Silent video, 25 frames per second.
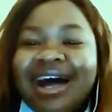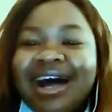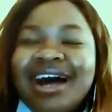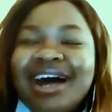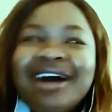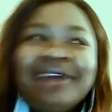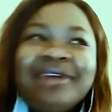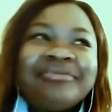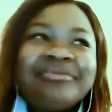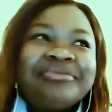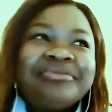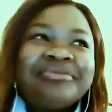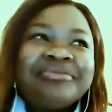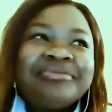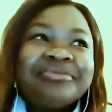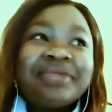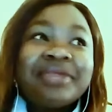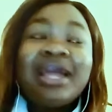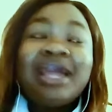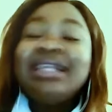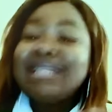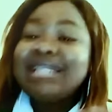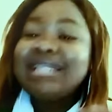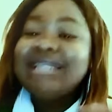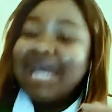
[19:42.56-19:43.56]
Um,
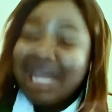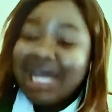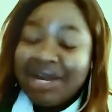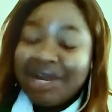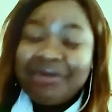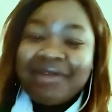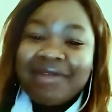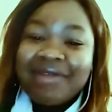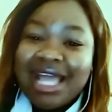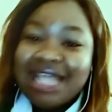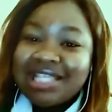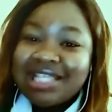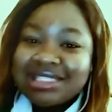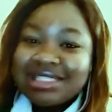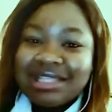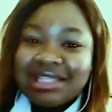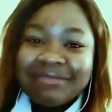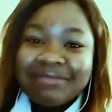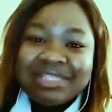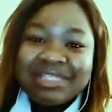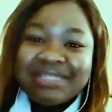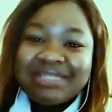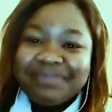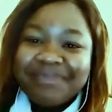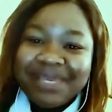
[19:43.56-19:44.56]
now, as
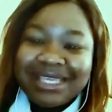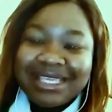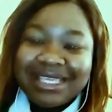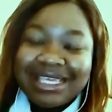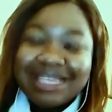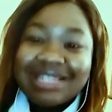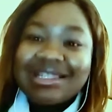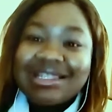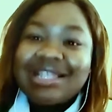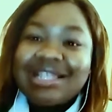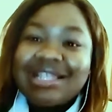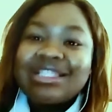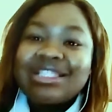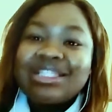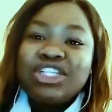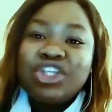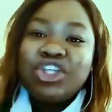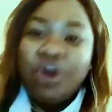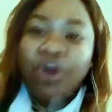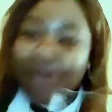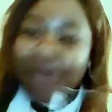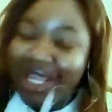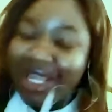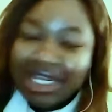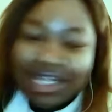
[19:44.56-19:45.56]
I'm speaking, there's
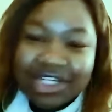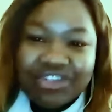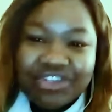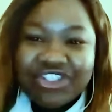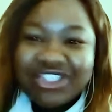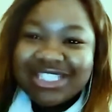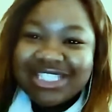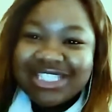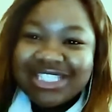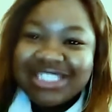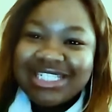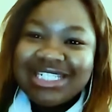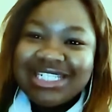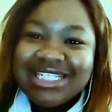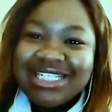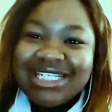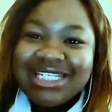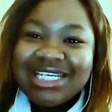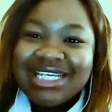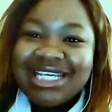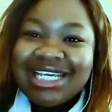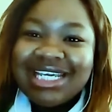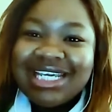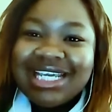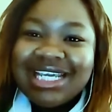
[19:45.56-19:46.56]
no
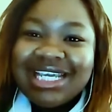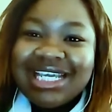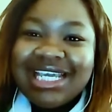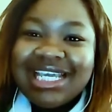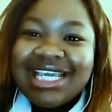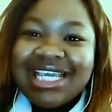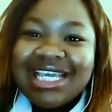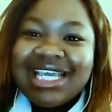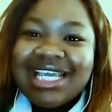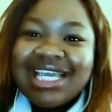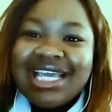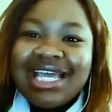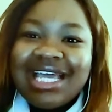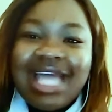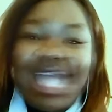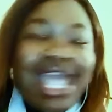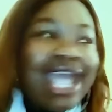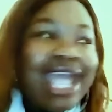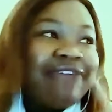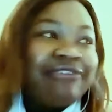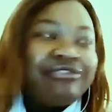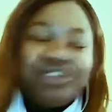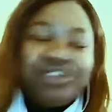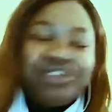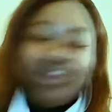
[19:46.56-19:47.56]
electricity
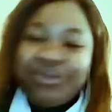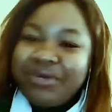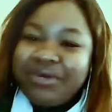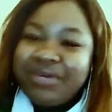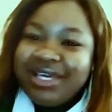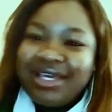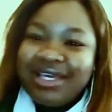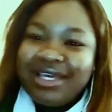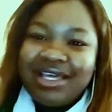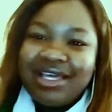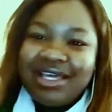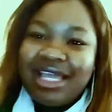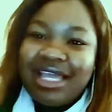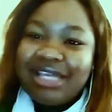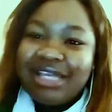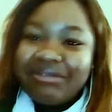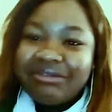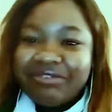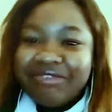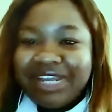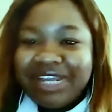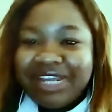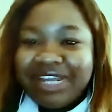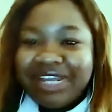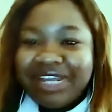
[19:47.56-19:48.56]
everywhere and
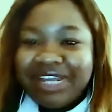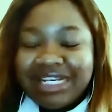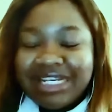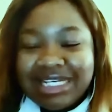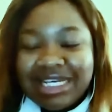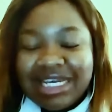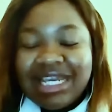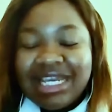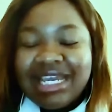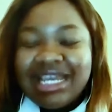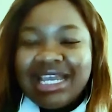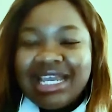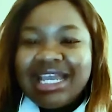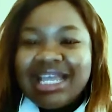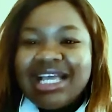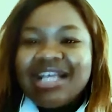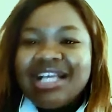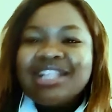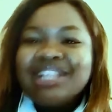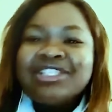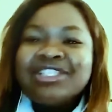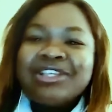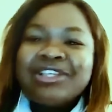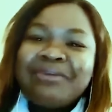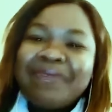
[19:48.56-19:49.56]
vendor.
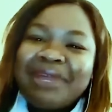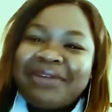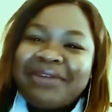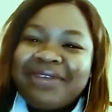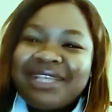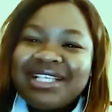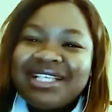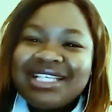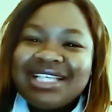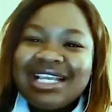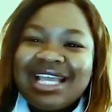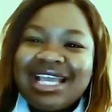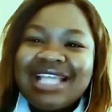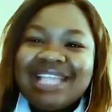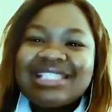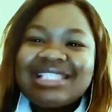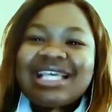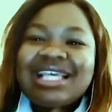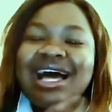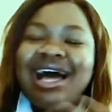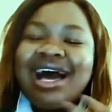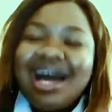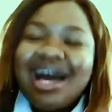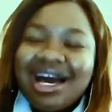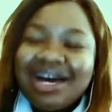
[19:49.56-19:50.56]
So my question is,
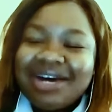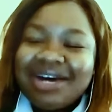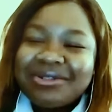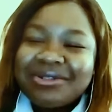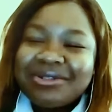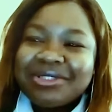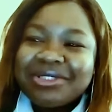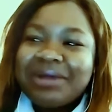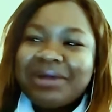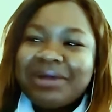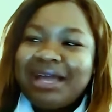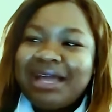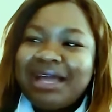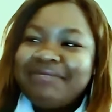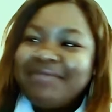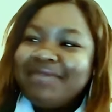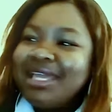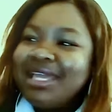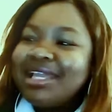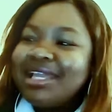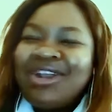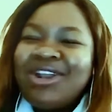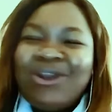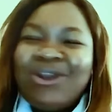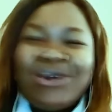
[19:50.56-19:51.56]
how do I
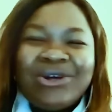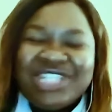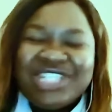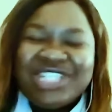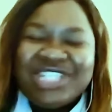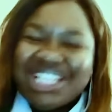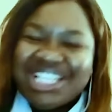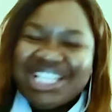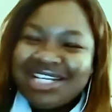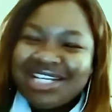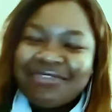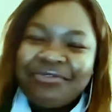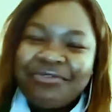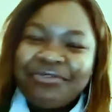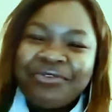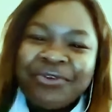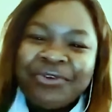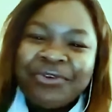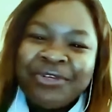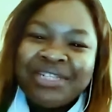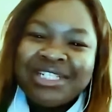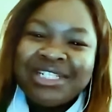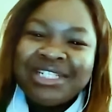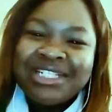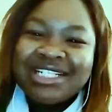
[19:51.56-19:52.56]
make load shedding
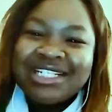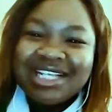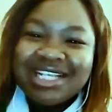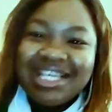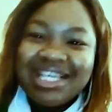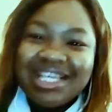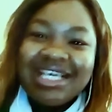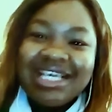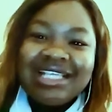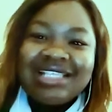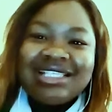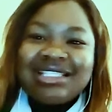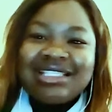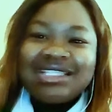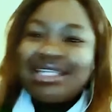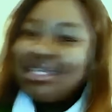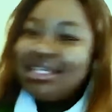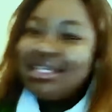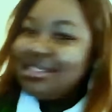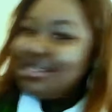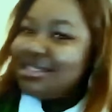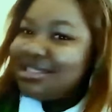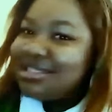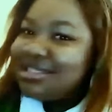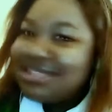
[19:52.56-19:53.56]
food
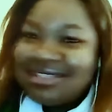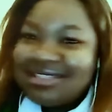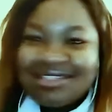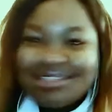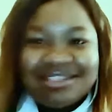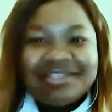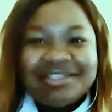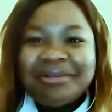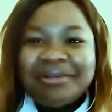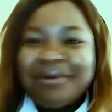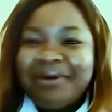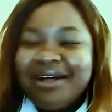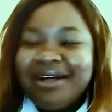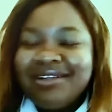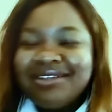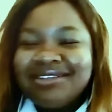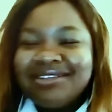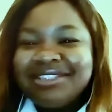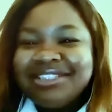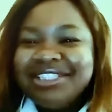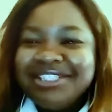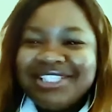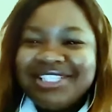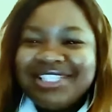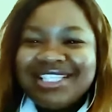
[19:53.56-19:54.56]
since, well,
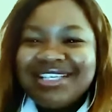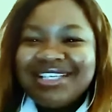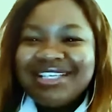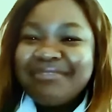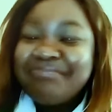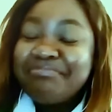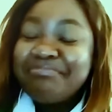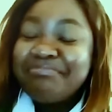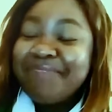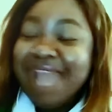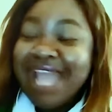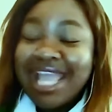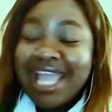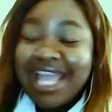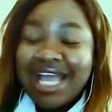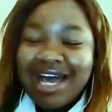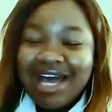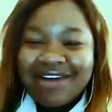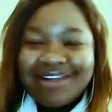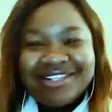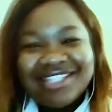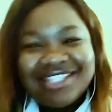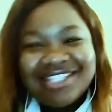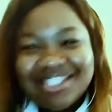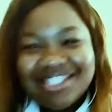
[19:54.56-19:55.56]
you see
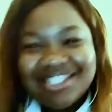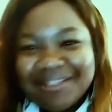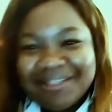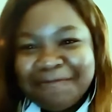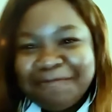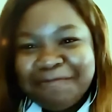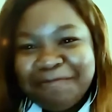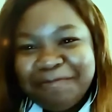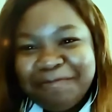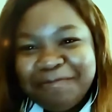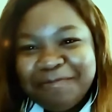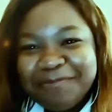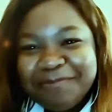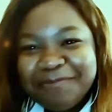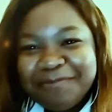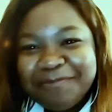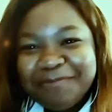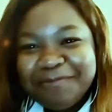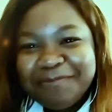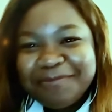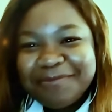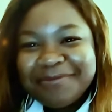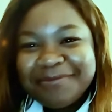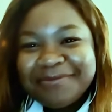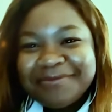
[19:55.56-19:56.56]
blackout? Since
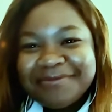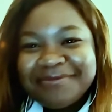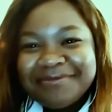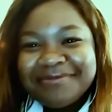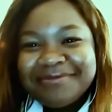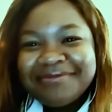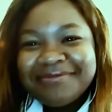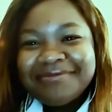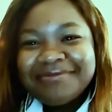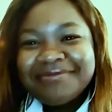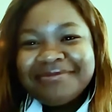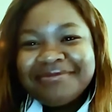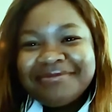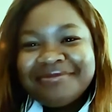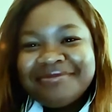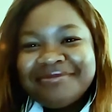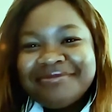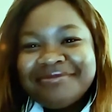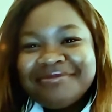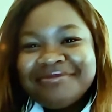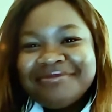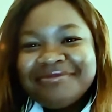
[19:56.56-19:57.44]
this is the new norm.